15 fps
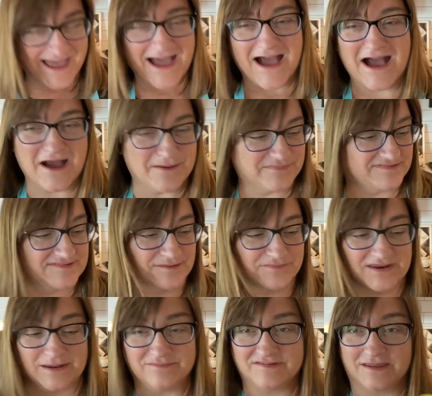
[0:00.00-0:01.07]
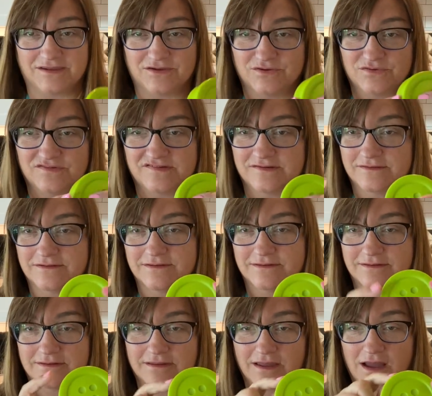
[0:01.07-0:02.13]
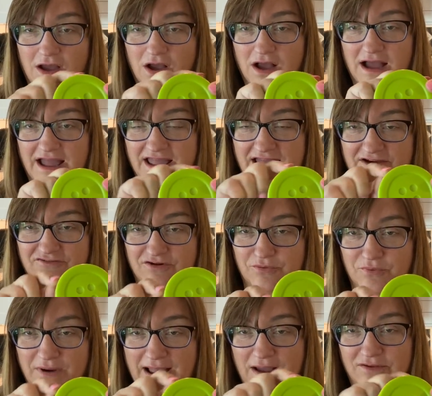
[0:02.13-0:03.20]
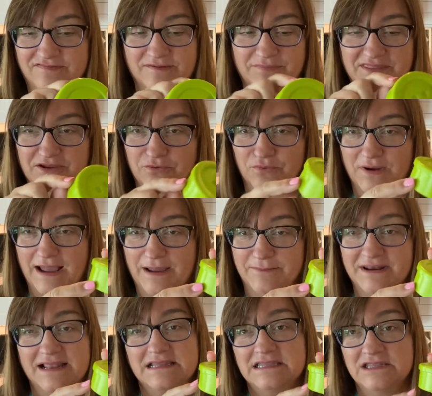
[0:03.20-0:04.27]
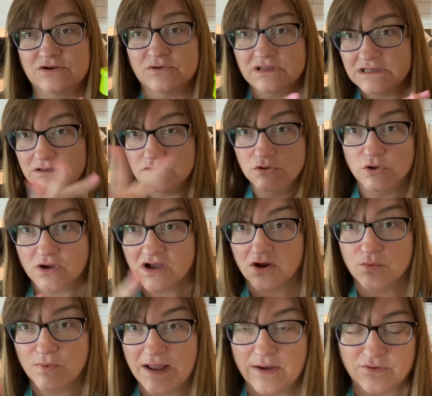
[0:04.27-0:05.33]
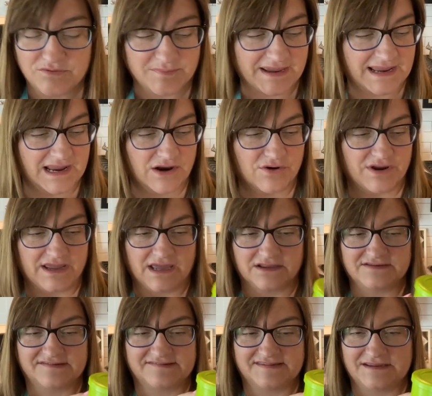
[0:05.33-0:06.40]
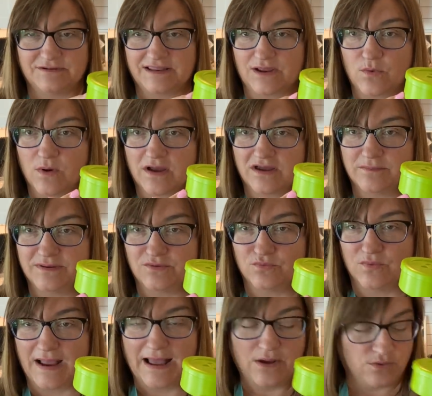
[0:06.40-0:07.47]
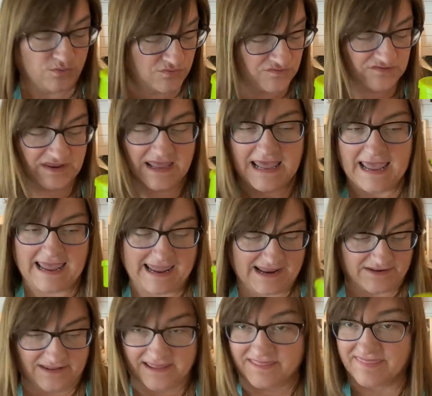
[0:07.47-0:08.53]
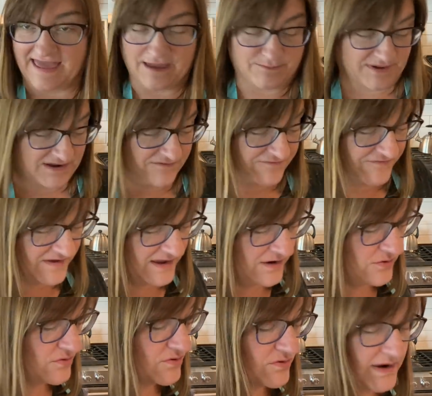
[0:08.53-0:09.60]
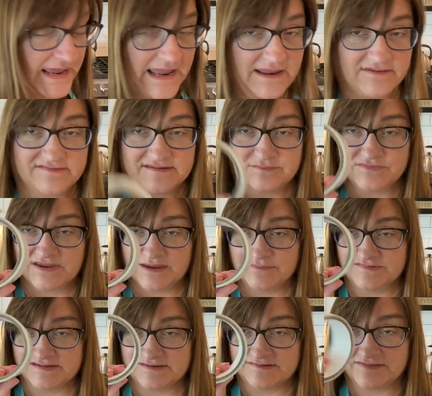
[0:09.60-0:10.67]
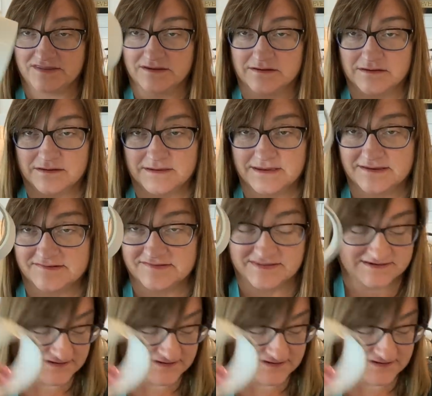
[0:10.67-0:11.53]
um, sometimes I use, I have a round, something, I mean, I literally look around my area to see like what could be round and like that might fit, or hey, sometimes it's the, it's the